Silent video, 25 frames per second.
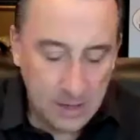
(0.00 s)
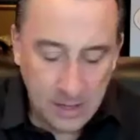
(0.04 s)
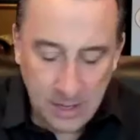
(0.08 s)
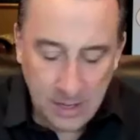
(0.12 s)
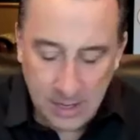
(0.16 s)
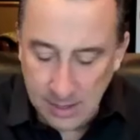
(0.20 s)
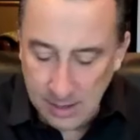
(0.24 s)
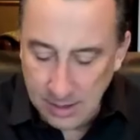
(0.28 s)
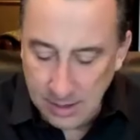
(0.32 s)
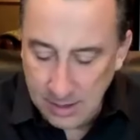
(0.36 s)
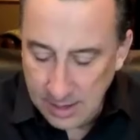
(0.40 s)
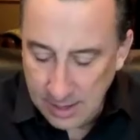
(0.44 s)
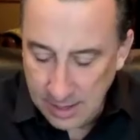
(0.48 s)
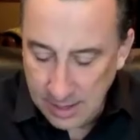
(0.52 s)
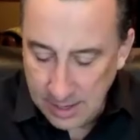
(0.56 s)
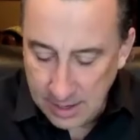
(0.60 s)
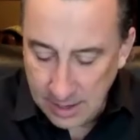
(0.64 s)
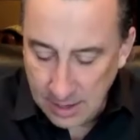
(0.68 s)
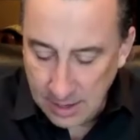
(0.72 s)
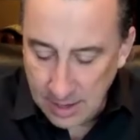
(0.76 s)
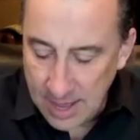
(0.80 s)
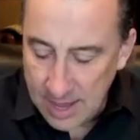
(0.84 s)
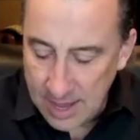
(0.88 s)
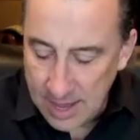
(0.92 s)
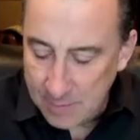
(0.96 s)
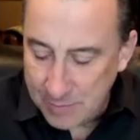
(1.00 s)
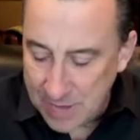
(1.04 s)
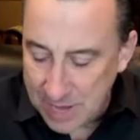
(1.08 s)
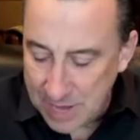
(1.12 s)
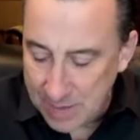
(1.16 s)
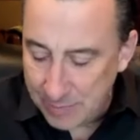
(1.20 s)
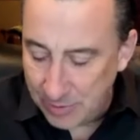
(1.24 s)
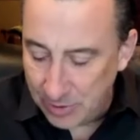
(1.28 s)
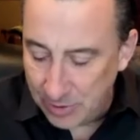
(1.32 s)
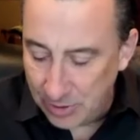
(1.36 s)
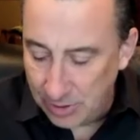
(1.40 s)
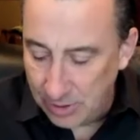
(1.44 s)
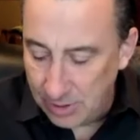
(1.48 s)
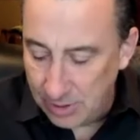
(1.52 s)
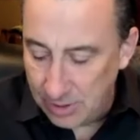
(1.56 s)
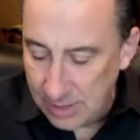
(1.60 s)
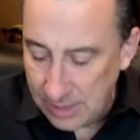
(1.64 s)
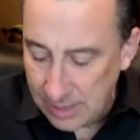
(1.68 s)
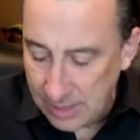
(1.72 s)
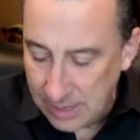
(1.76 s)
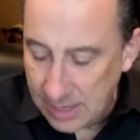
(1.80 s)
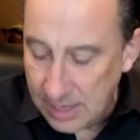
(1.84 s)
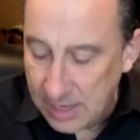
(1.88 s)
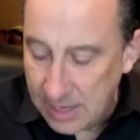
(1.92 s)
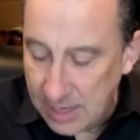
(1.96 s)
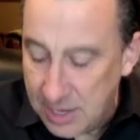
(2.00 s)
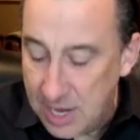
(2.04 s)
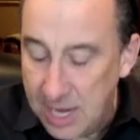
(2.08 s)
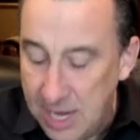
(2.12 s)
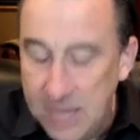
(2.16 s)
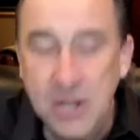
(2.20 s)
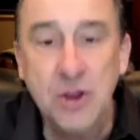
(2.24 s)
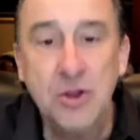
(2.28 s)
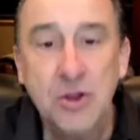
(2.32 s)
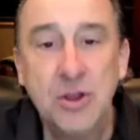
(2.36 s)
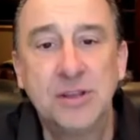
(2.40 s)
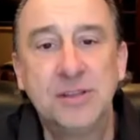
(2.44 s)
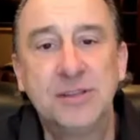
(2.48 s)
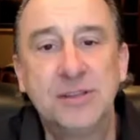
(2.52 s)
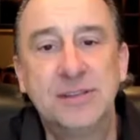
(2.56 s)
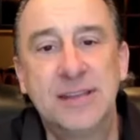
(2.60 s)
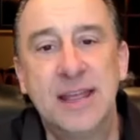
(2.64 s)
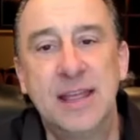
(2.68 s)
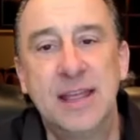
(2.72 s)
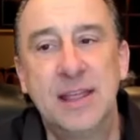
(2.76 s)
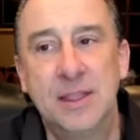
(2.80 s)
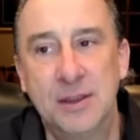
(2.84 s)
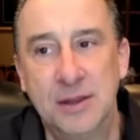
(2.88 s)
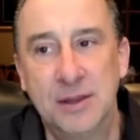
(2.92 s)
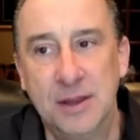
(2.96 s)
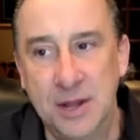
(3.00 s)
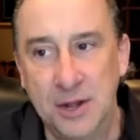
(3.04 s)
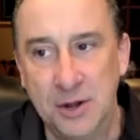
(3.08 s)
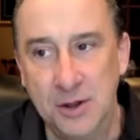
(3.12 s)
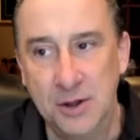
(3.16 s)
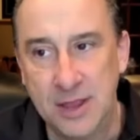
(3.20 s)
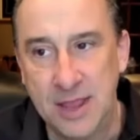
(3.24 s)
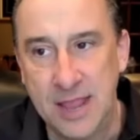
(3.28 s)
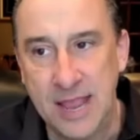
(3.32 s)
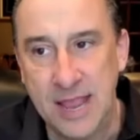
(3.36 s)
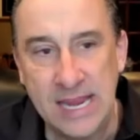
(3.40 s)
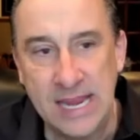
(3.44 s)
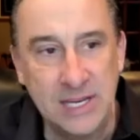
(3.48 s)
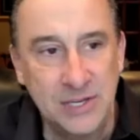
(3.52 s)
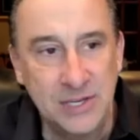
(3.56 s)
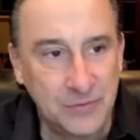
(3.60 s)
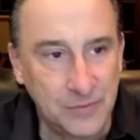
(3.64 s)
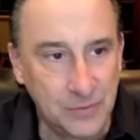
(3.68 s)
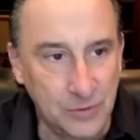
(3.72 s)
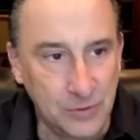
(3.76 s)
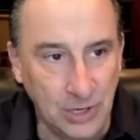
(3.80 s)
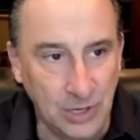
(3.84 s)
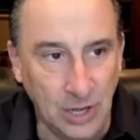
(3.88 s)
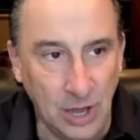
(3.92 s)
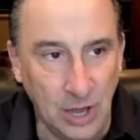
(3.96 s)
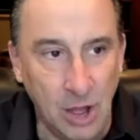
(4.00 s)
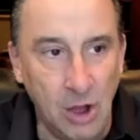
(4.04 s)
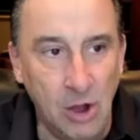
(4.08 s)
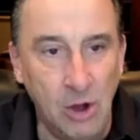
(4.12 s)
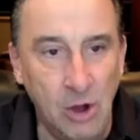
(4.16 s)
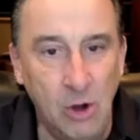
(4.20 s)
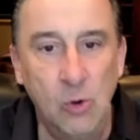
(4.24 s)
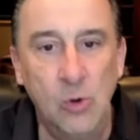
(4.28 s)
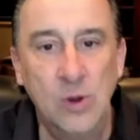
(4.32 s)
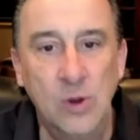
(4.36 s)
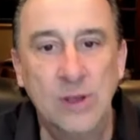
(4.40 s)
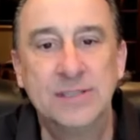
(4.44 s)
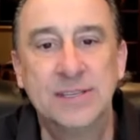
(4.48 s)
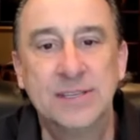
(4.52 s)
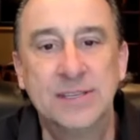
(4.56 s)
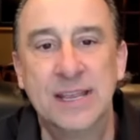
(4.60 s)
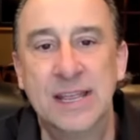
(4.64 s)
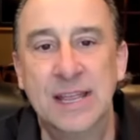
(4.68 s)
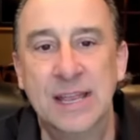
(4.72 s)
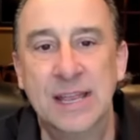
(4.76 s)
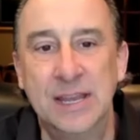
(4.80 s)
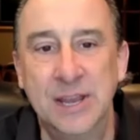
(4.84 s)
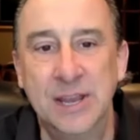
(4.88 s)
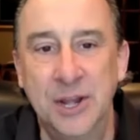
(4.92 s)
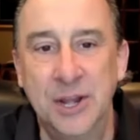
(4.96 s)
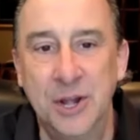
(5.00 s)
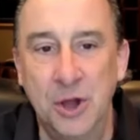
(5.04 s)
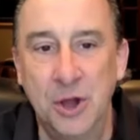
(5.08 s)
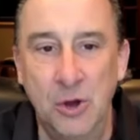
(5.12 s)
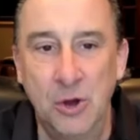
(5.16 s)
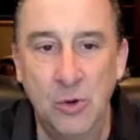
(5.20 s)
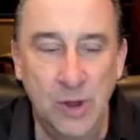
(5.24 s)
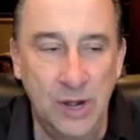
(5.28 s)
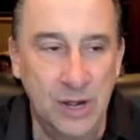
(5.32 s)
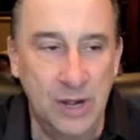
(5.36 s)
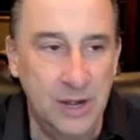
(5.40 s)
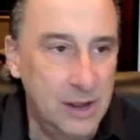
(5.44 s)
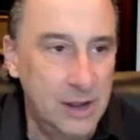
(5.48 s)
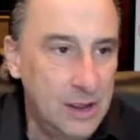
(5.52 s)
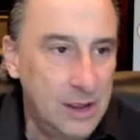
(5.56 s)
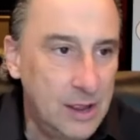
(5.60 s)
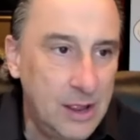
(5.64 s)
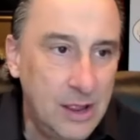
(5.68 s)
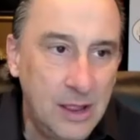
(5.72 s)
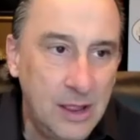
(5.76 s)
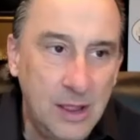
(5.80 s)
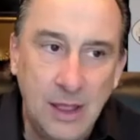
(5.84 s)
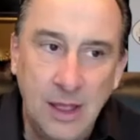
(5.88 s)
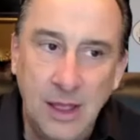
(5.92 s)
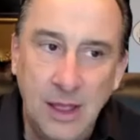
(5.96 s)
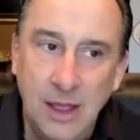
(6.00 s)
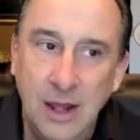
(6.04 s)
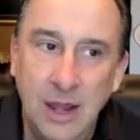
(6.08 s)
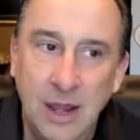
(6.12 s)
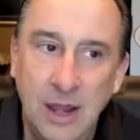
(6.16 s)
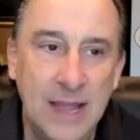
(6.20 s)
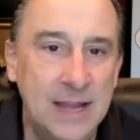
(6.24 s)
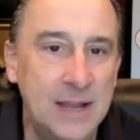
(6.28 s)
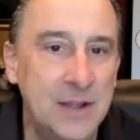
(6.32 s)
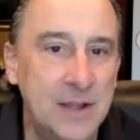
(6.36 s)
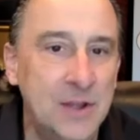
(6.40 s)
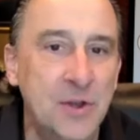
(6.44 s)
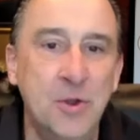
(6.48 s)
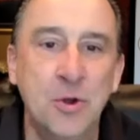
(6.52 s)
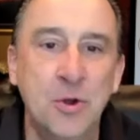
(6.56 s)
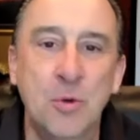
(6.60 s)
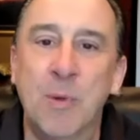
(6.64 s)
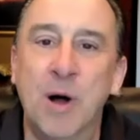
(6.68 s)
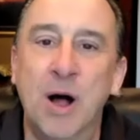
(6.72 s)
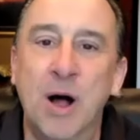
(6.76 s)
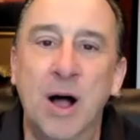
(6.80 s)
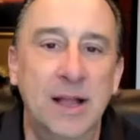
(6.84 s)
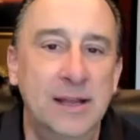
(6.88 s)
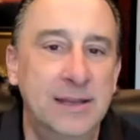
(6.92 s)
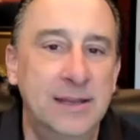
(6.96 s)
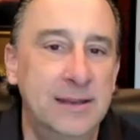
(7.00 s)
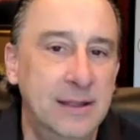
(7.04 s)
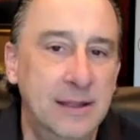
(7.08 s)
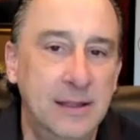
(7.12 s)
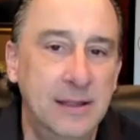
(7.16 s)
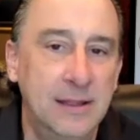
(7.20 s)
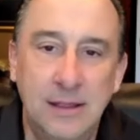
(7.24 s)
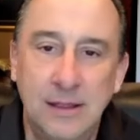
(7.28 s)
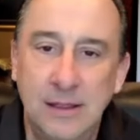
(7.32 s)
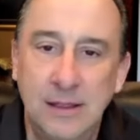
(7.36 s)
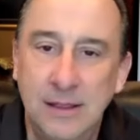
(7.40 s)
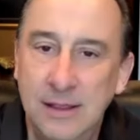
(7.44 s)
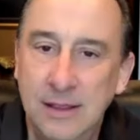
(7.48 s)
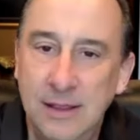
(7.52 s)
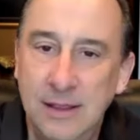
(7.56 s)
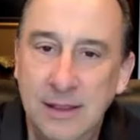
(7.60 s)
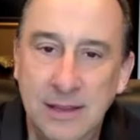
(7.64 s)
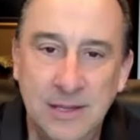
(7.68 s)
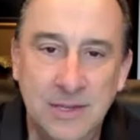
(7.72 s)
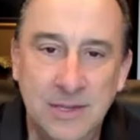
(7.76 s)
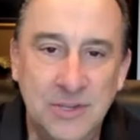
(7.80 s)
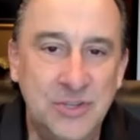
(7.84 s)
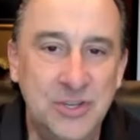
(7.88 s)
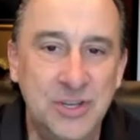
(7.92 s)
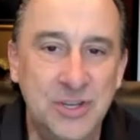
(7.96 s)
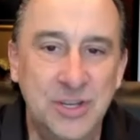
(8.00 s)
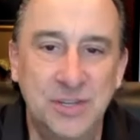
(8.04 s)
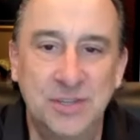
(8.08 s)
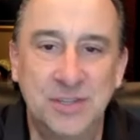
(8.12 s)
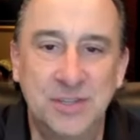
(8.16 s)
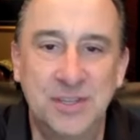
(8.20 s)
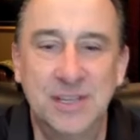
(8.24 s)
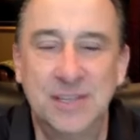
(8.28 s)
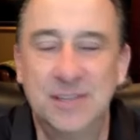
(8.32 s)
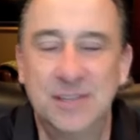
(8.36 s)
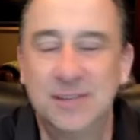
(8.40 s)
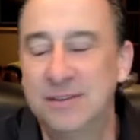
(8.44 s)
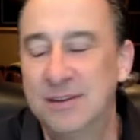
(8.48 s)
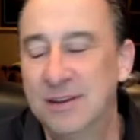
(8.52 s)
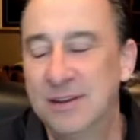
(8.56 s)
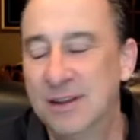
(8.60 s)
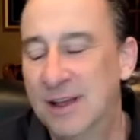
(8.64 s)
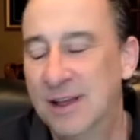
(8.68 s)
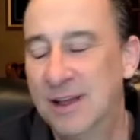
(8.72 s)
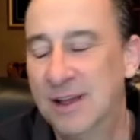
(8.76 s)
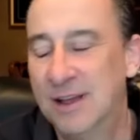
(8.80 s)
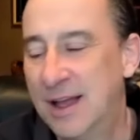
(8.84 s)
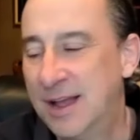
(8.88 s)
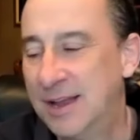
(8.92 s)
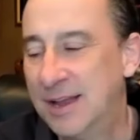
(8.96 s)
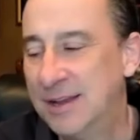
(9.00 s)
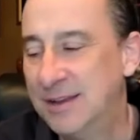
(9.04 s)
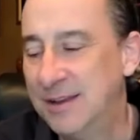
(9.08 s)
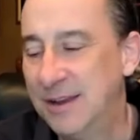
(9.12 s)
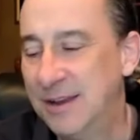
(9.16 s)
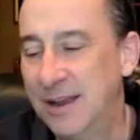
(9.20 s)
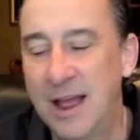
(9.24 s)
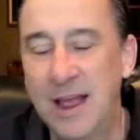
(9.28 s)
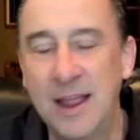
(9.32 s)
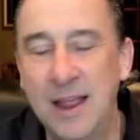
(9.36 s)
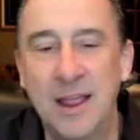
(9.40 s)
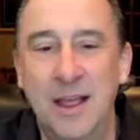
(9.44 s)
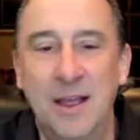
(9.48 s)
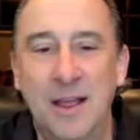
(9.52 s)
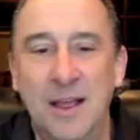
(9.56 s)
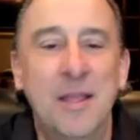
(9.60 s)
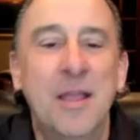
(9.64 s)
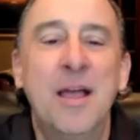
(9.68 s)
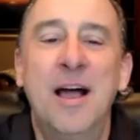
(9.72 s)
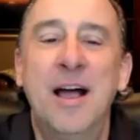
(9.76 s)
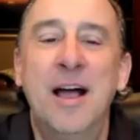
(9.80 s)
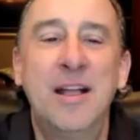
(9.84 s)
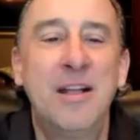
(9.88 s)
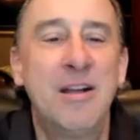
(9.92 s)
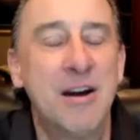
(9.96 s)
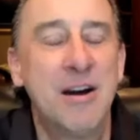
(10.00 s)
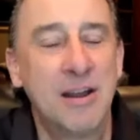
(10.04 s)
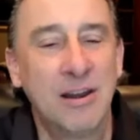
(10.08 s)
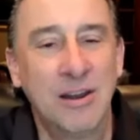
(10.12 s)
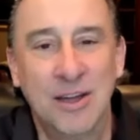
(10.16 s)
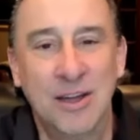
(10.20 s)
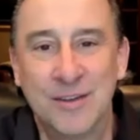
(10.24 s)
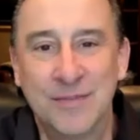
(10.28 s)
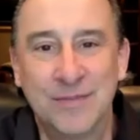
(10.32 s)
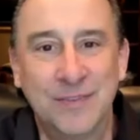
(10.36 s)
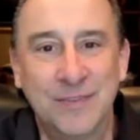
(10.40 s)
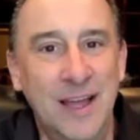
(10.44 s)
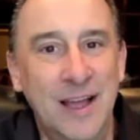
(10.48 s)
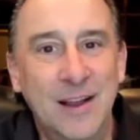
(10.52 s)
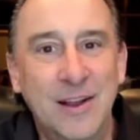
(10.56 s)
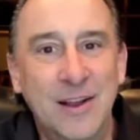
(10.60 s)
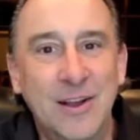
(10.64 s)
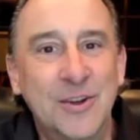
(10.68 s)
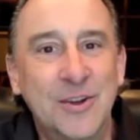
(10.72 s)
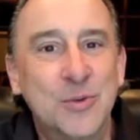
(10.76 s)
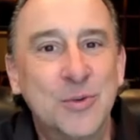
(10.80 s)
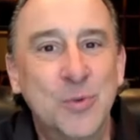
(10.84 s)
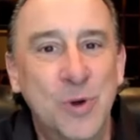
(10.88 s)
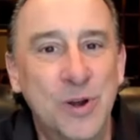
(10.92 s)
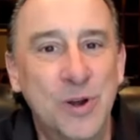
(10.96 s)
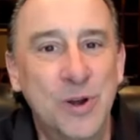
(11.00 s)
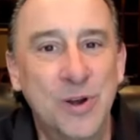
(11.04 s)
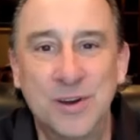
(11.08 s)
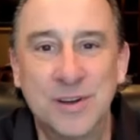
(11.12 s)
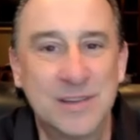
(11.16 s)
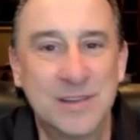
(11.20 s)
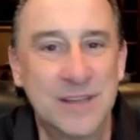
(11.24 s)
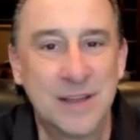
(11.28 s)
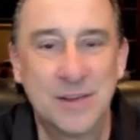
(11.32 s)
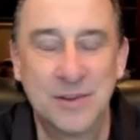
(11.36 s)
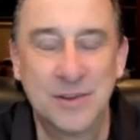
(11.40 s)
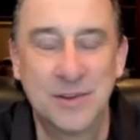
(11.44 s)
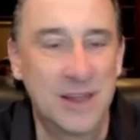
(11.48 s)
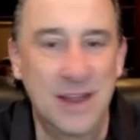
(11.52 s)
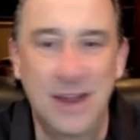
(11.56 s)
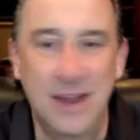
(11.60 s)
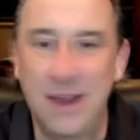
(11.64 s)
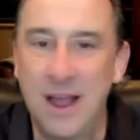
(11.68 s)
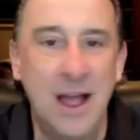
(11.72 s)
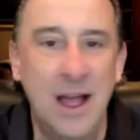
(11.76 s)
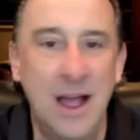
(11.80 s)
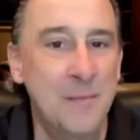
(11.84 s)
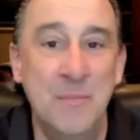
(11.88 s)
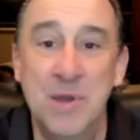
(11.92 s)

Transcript: and and a lot of people, and and you could say that you know, a case for a low is in, you know, and like Newmont is just this. I I caught a lot of flack on Twitter because I was like, I'm